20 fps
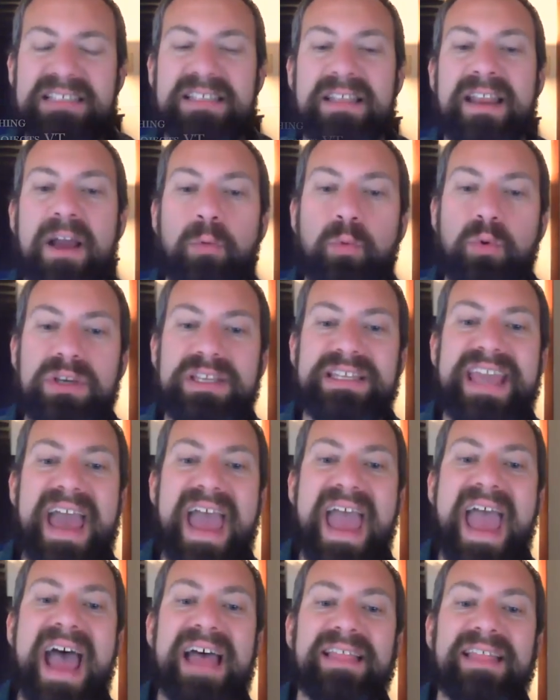than I would get
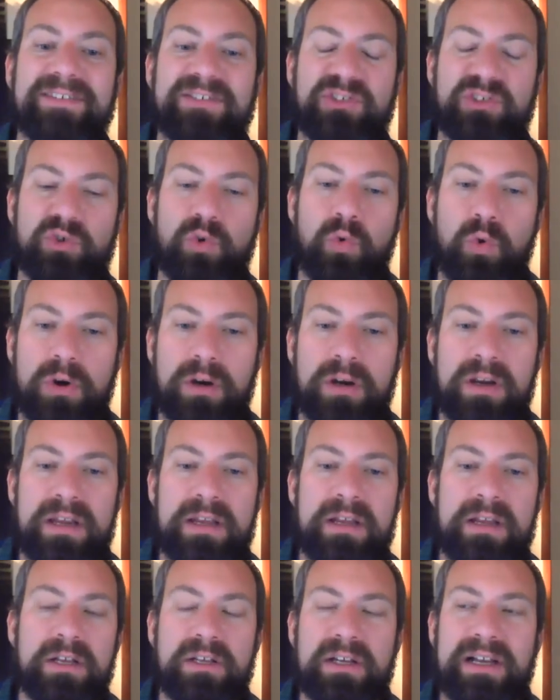at the store
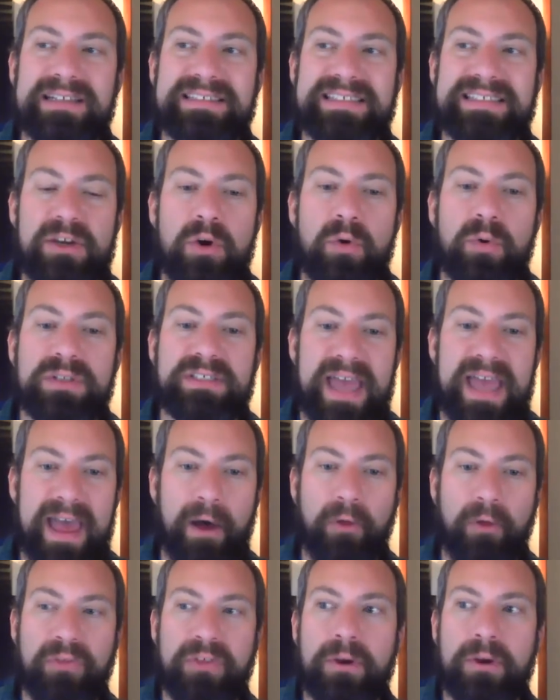because I know it's a
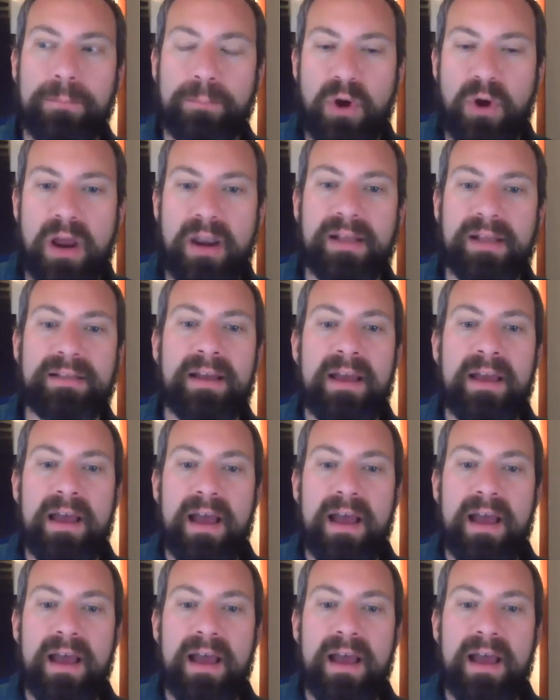healthier product.